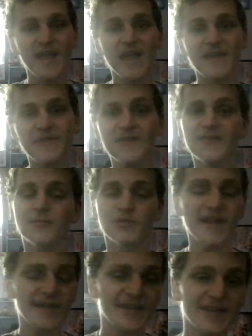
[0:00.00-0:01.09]
And then the
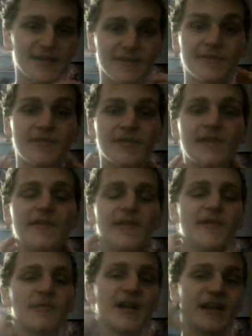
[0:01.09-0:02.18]

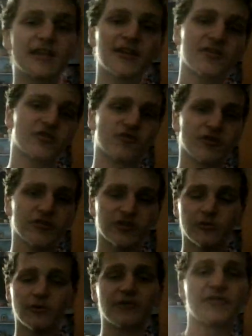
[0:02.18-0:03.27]
Brachiosaurus, the
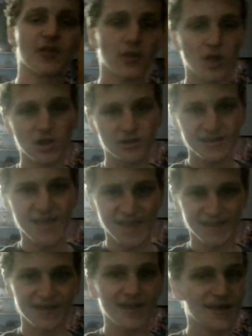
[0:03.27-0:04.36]
one with the long
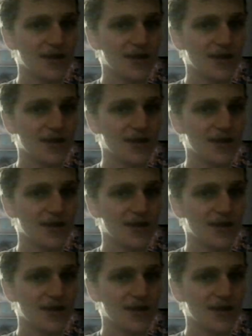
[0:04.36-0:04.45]
neck,